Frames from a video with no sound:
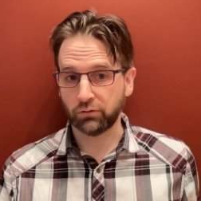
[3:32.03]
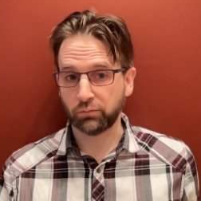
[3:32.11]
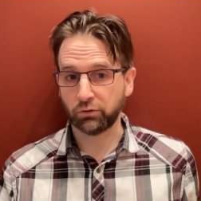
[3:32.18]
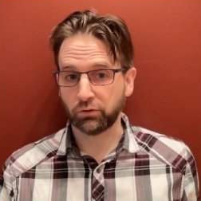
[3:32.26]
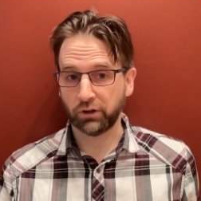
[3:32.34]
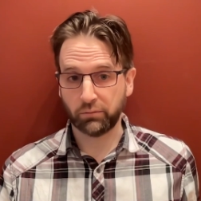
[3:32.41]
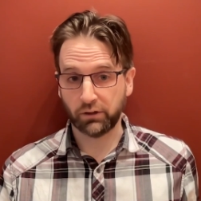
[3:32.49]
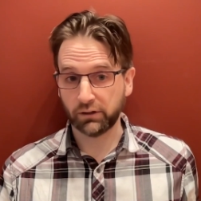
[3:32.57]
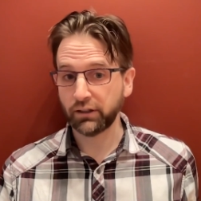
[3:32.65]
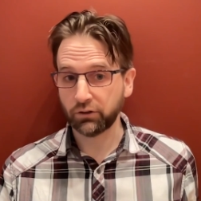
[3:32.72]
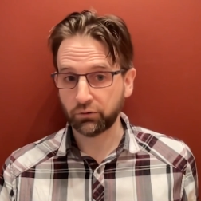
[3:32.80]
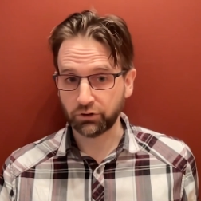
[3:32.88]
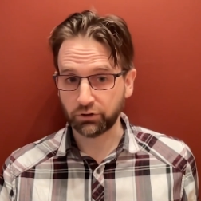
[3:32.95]
programming
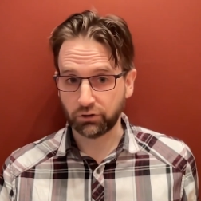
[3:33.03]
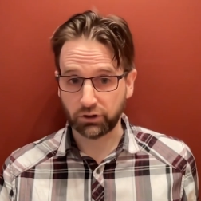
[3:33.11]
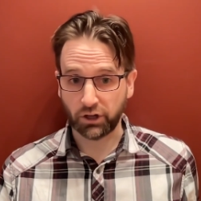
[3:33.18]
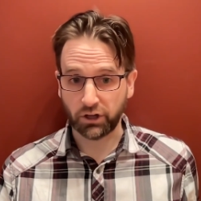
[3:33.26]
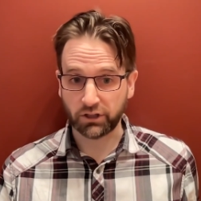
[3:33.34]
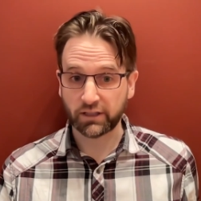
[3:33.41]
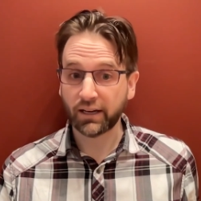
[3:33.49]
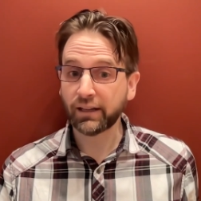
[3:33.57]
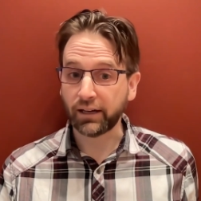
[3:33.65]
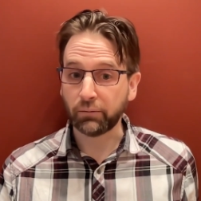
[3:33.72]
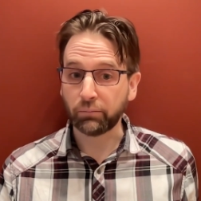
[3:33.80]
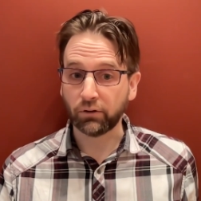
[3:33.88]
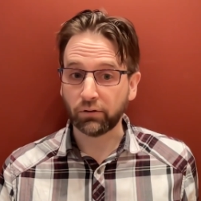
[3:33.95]
language such as
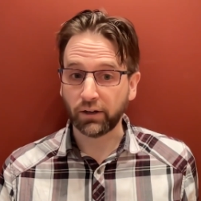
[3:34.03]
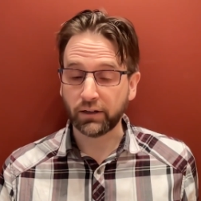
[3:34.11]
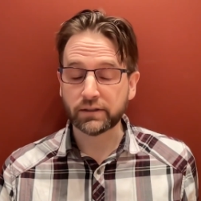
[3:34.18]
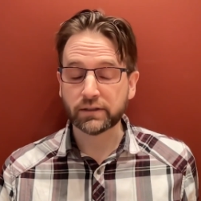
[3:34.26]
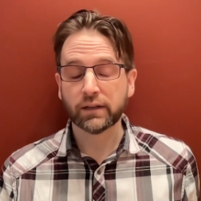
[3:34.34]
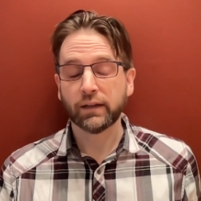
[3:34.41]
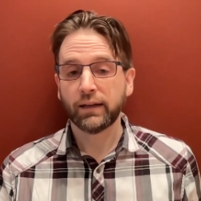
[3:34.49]
Scala provides,